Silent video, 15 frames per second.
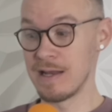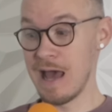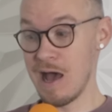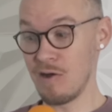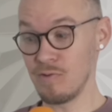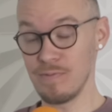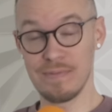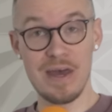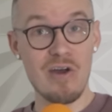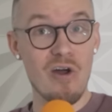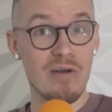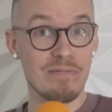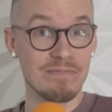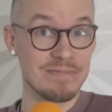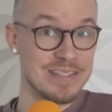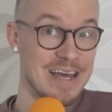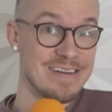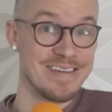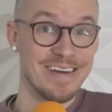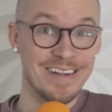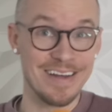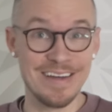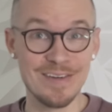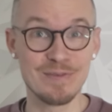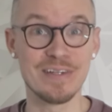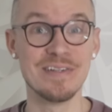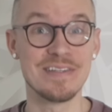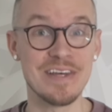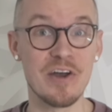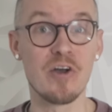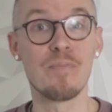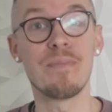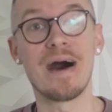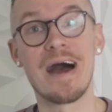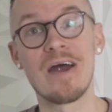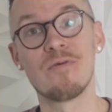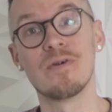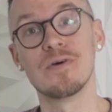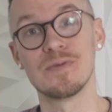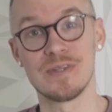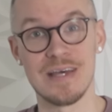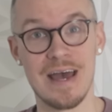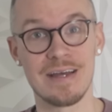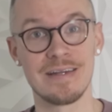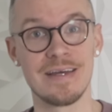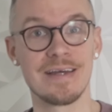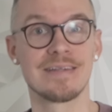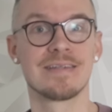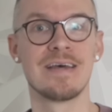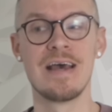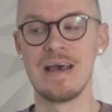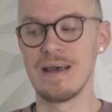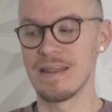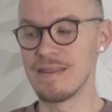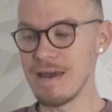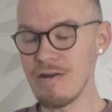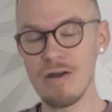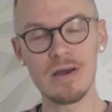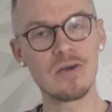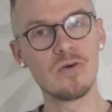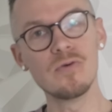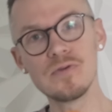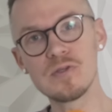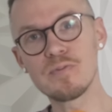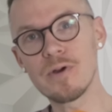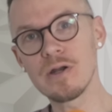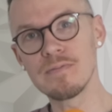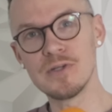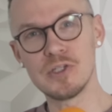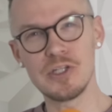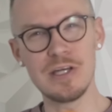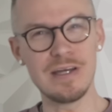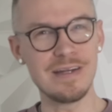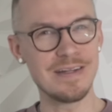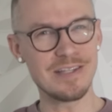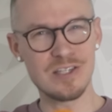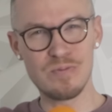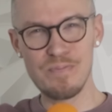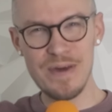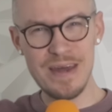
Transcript: Now, they are technically considered pyrotechnics. They're a Cold Spark machine. It's